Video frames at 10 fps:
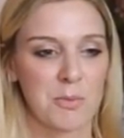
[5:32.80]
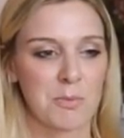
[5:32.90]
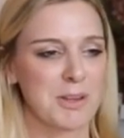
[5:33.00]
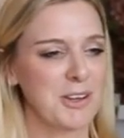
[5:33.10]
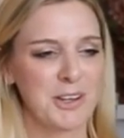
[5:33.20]

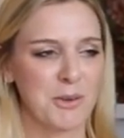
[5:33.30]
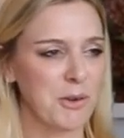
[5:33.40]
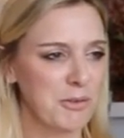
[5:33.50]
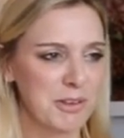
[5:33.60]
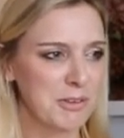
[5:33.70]
but, you know,
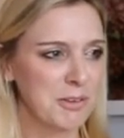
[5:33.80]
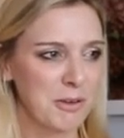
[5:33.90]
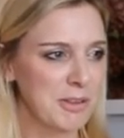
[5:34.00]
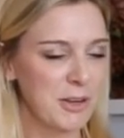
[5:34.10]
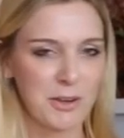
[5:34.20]
over
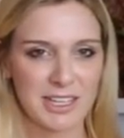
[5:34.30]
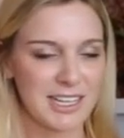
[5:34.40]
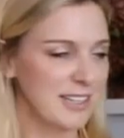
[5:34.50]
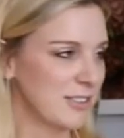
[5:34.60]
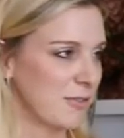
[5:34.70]
the, over the
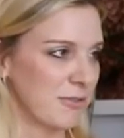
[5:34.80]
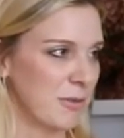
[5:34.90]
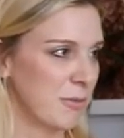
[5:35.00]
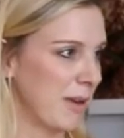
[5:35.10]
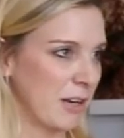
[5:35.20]
early years of,
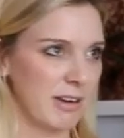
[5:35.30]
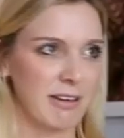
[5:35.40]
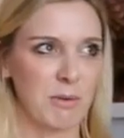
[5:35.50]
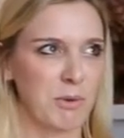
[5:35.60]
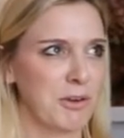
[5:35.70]
of my
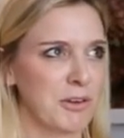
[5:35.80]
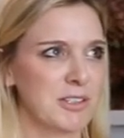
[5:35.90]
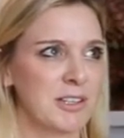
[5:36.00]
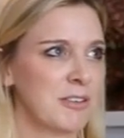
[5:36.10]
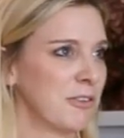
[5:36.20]
career, I
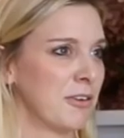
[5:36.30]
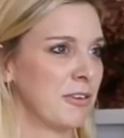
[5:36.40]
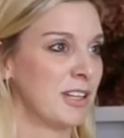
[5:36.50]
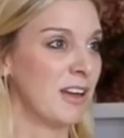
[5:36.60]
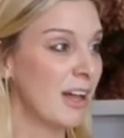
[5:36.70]
worked for
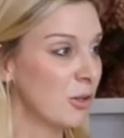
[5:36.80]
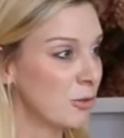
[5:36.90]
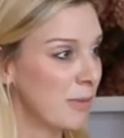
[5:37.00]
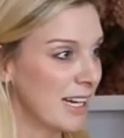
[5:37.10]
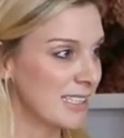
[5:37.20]
Nylon
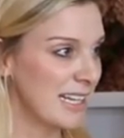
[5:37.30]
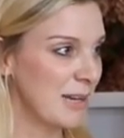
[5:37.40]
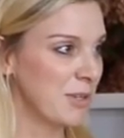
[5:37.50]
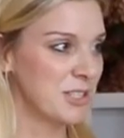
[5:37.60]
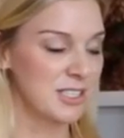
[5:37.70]

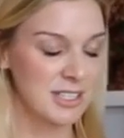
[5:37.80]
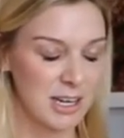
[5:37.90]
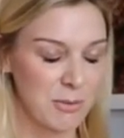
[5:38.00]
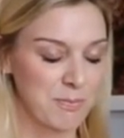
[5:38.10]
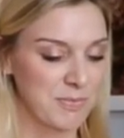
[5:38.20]
magazine, which
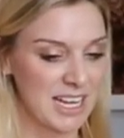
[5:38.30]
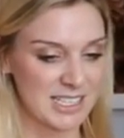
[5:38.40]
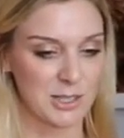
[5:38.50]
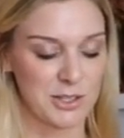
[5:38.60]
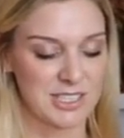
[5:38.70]
um, has
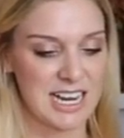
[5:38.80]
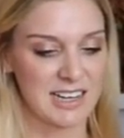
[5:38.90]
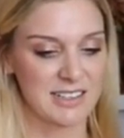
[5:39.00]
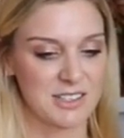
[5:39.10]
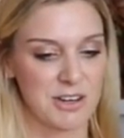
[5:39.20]
closed down
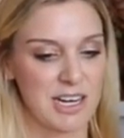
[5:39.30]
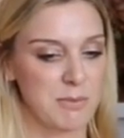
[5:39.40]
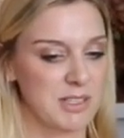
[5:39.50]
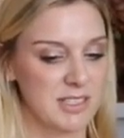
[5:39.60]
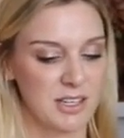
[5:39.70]
in Australia,
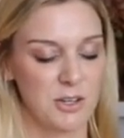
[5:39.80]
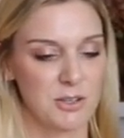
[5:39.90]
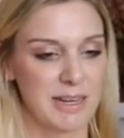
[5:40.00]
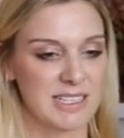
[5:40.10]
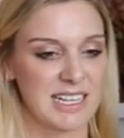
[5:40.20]
but it's a huge
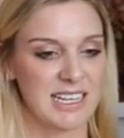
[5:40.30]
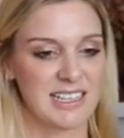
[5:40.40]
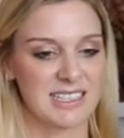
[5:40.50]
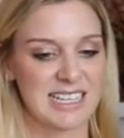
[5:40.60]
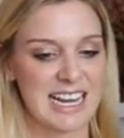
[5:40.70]
magazine in
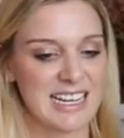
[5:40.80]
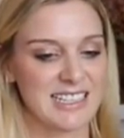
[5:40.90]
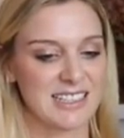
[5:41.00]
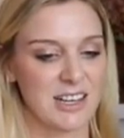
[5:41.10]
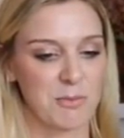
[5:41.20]
the
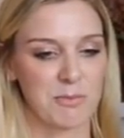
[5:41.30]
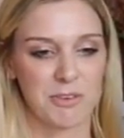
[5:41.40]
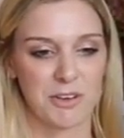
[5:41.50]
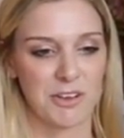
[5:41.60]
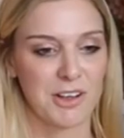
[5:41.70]
States, um,
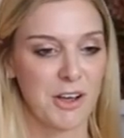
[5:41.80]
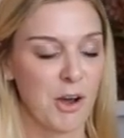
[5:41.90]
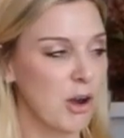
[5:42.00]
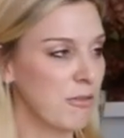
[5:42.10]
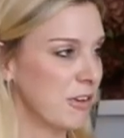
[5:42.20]
for
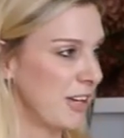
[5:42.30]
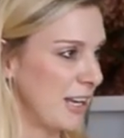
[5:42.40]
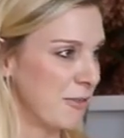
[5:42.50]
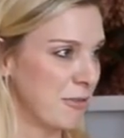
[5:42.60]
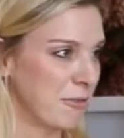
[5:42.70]
over a
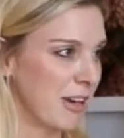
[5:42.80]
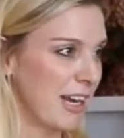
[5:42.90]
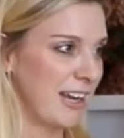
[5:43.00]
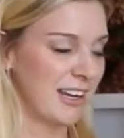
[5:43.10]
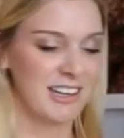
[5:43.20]
year for
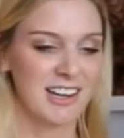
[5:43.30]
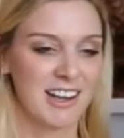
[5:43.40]
free, and